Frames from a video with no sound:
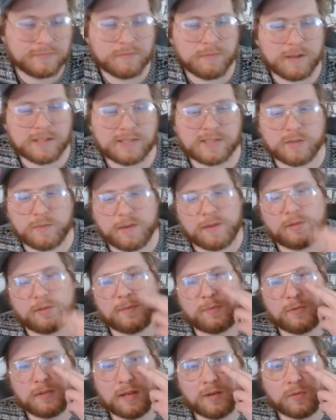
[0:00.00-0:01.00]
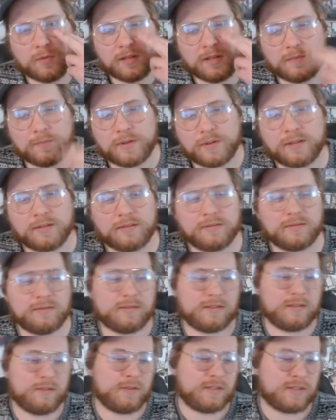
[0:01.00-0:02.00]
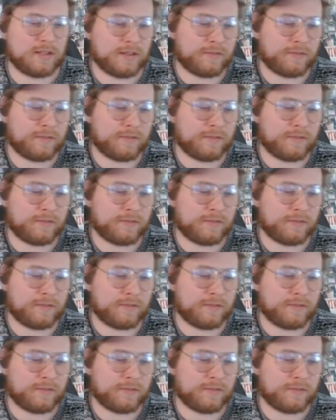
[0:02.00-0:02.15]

Might still be able to pull out a win, but it's going to be